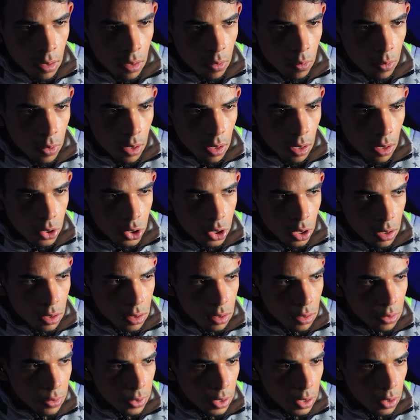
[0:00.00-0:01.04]
We can
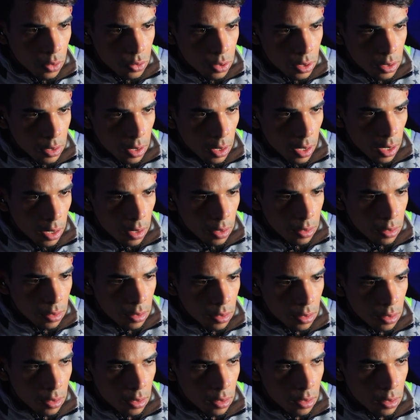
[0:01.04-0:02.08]
just reuse it here.
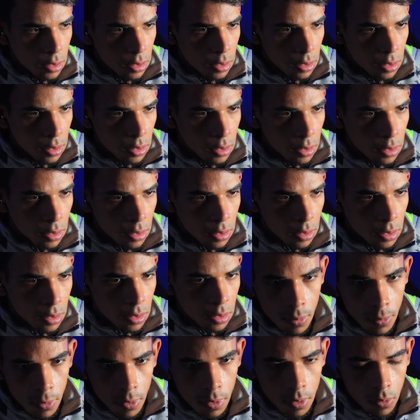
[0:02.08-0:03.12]

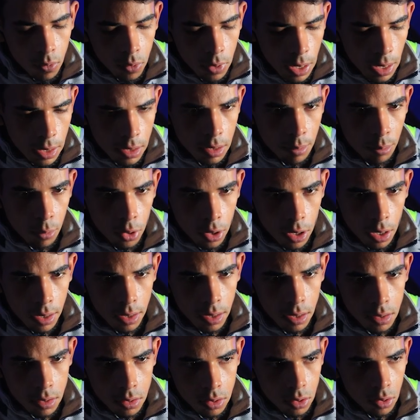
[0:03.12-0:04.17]
We can duplicate
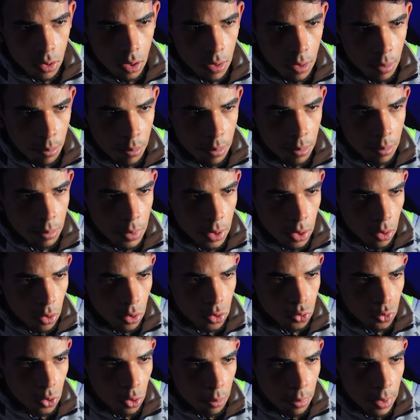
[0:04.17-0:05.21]
it, so
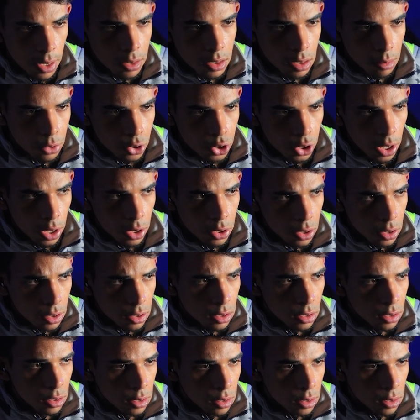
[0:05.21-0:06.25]
because we make some changes,